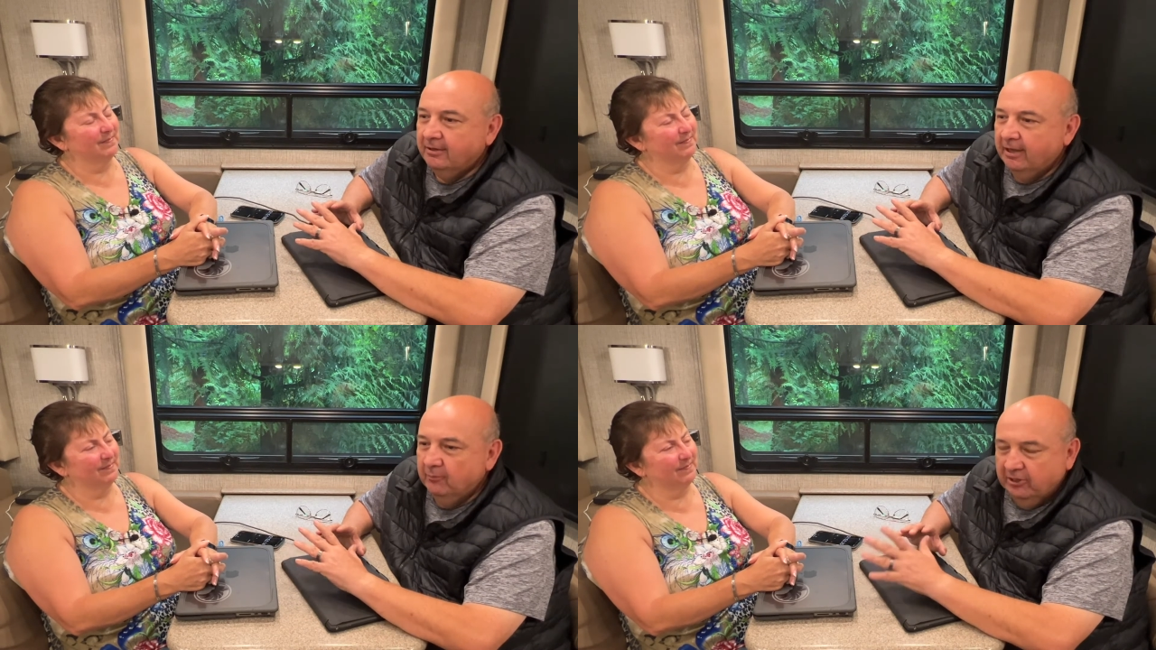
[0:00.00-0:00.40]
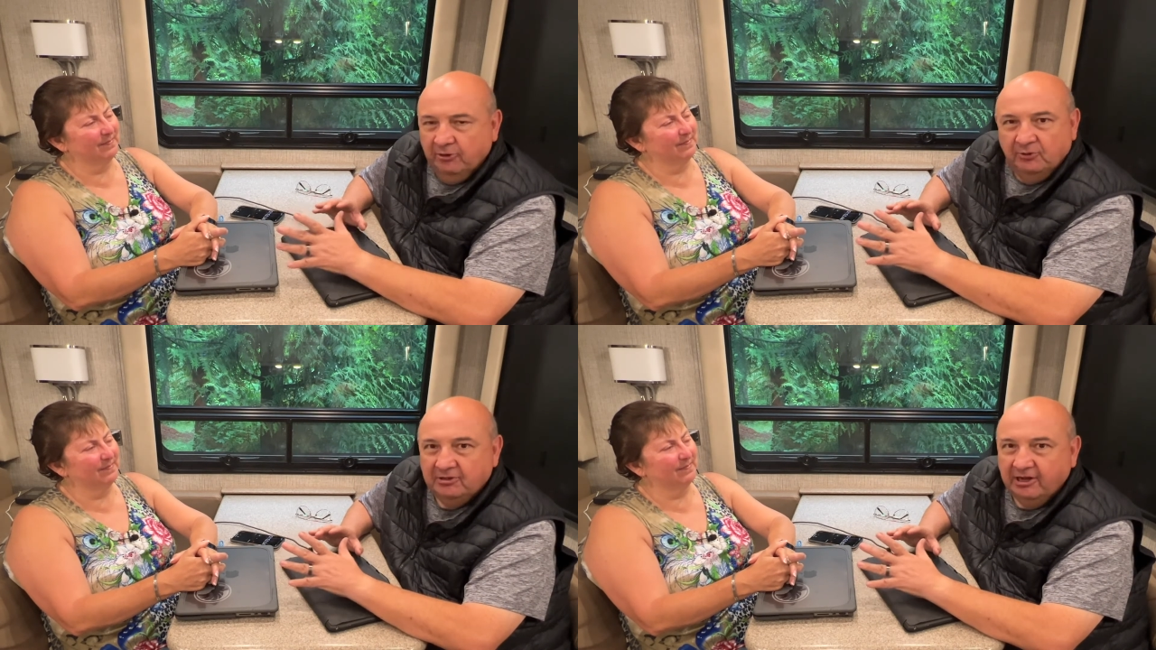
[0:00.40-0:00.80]
Speaker 1: and we go
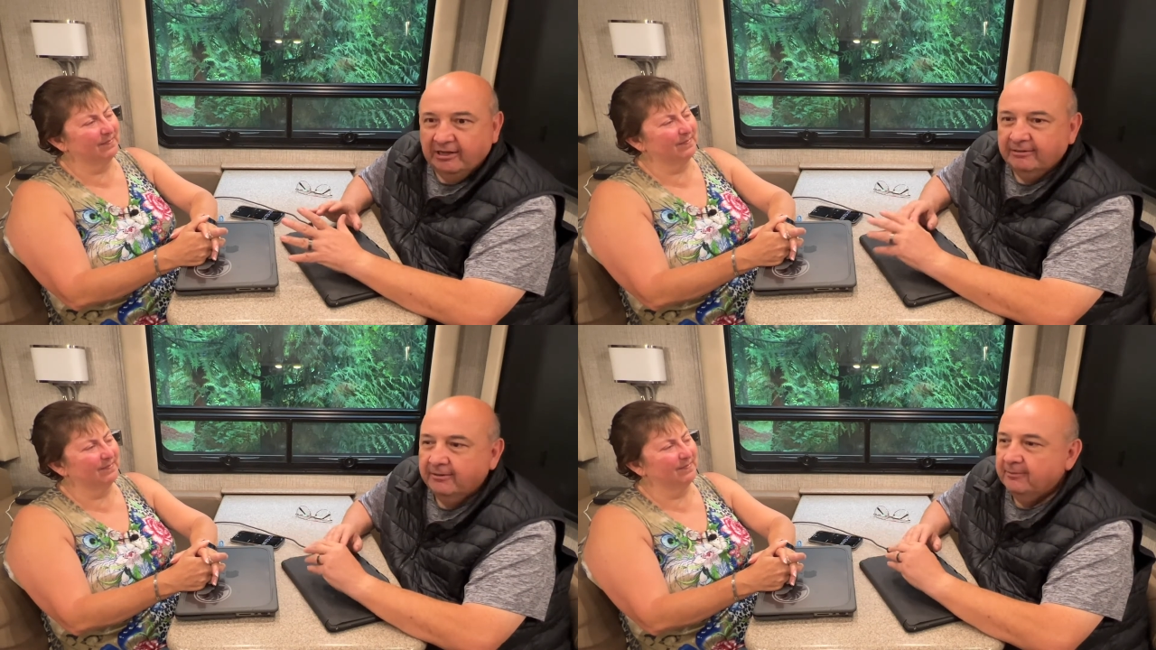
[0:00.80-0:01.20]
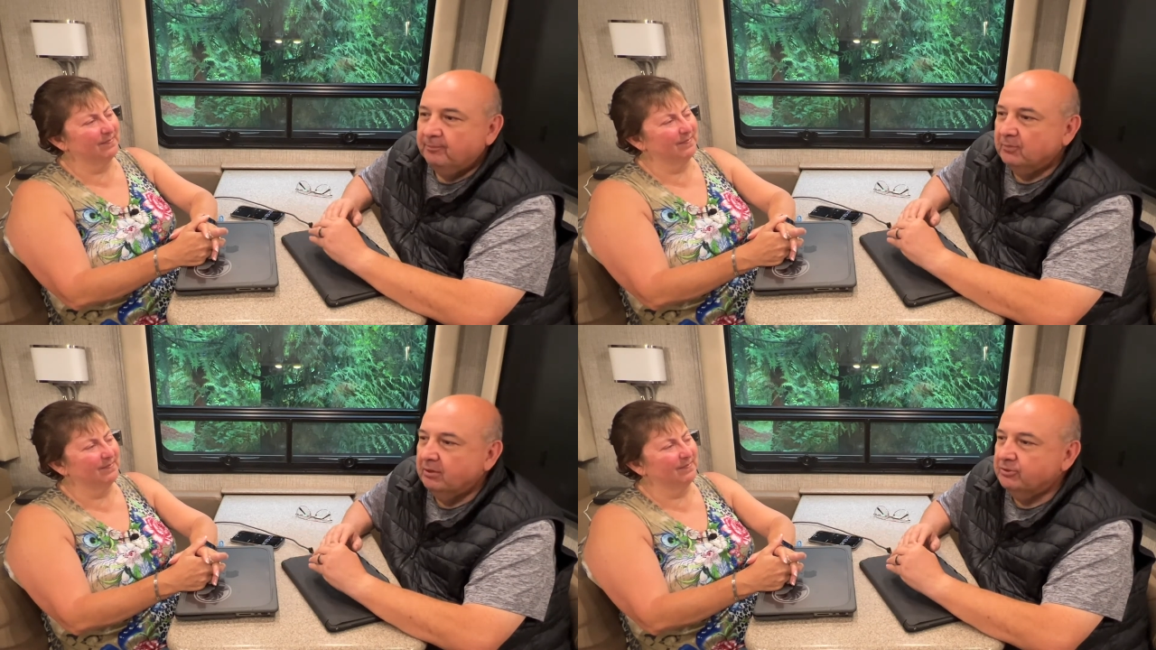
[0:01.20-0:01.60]
with God,
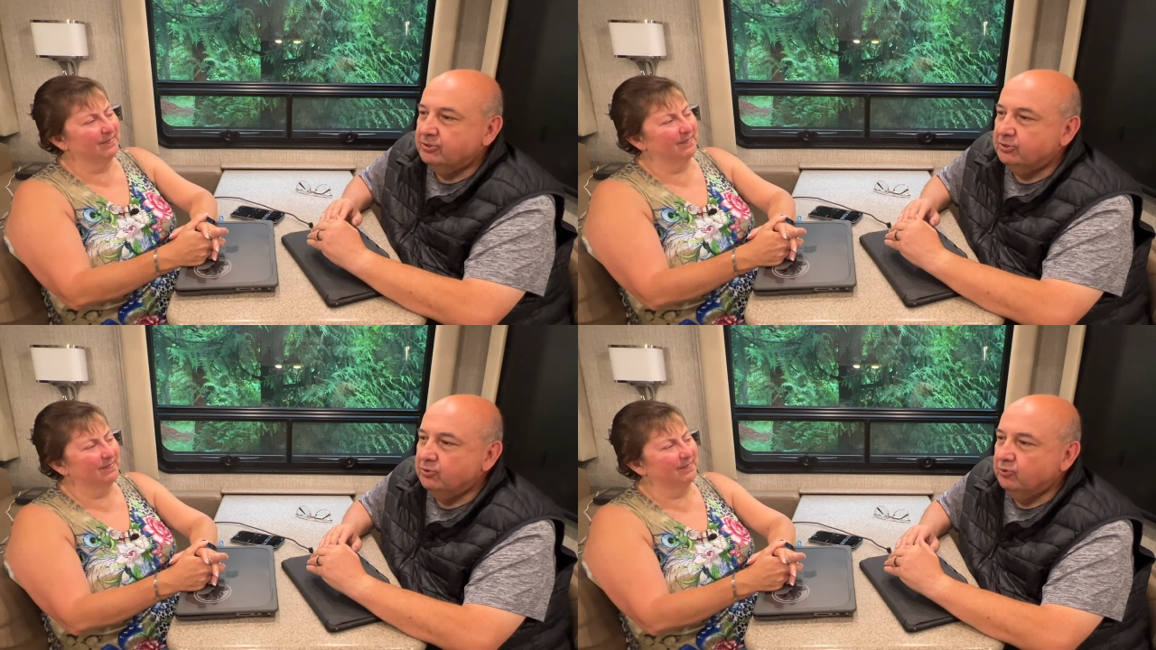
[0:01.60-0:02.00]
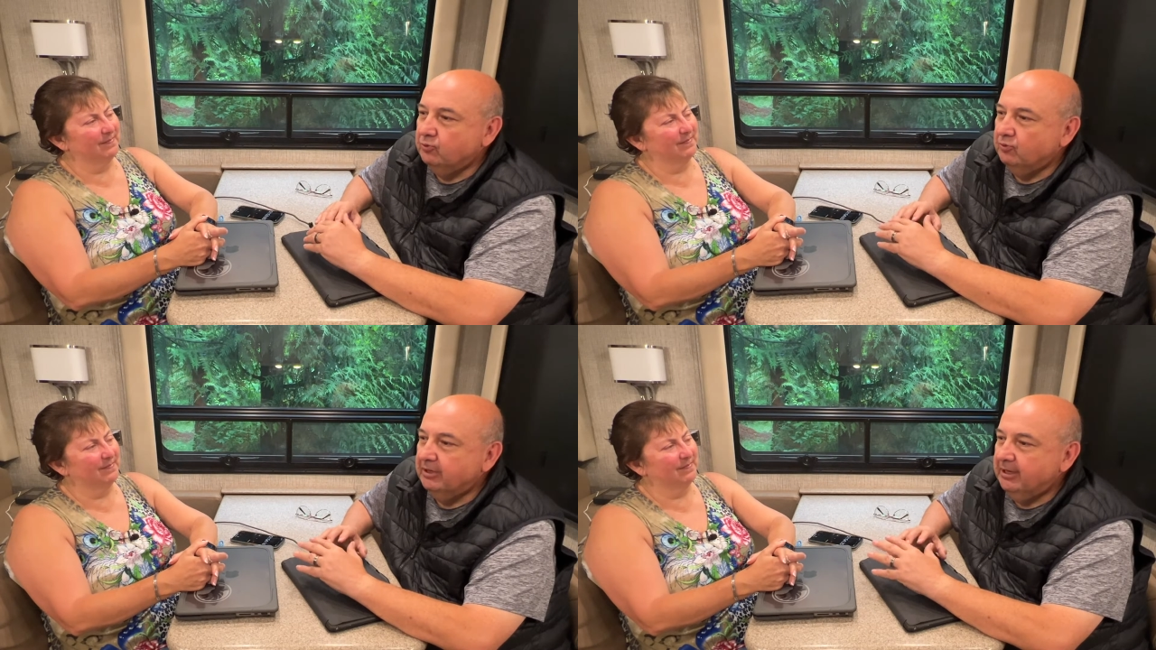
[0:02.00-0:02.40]

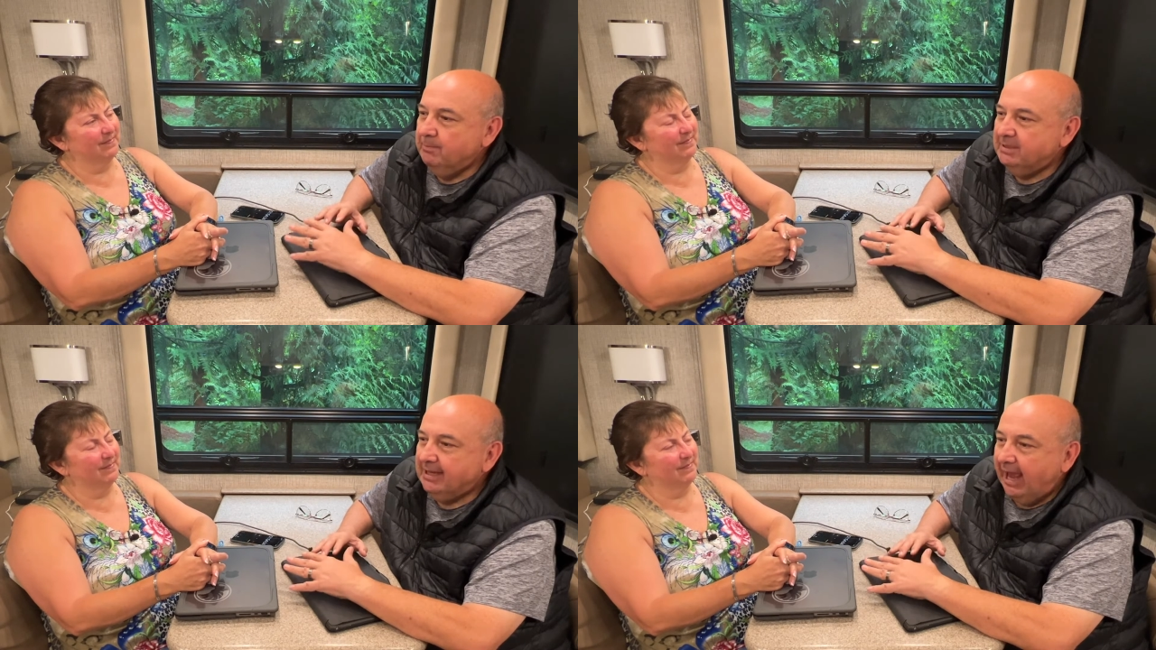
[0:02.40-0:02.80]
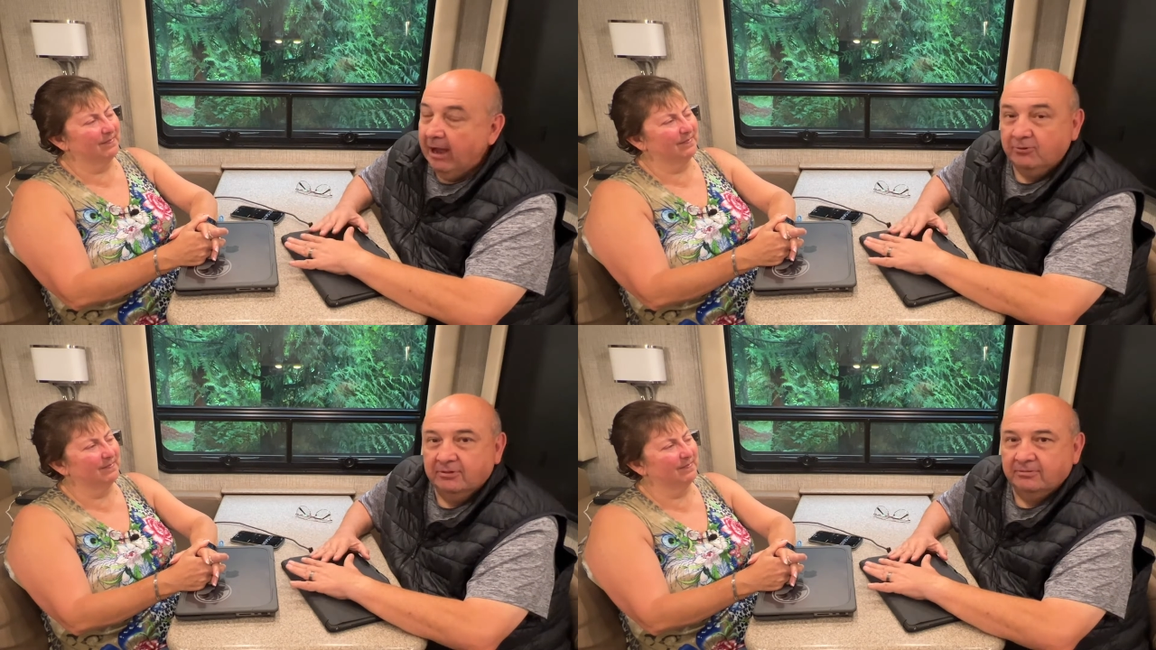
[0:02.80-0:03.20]
to empty
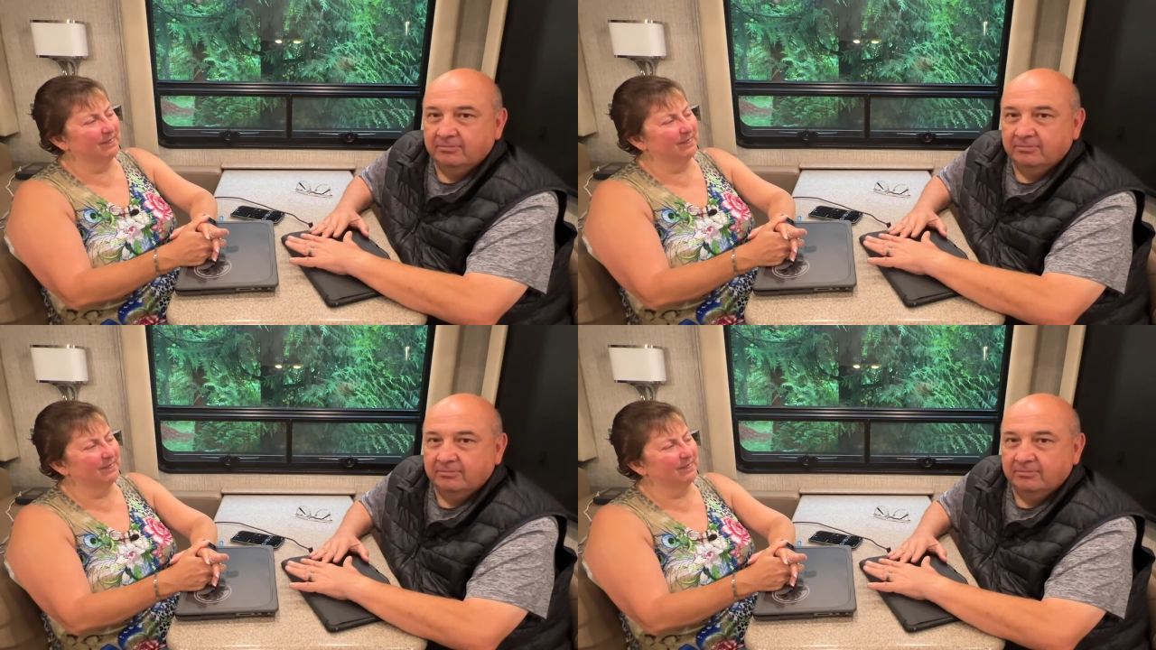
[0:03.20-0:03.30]
out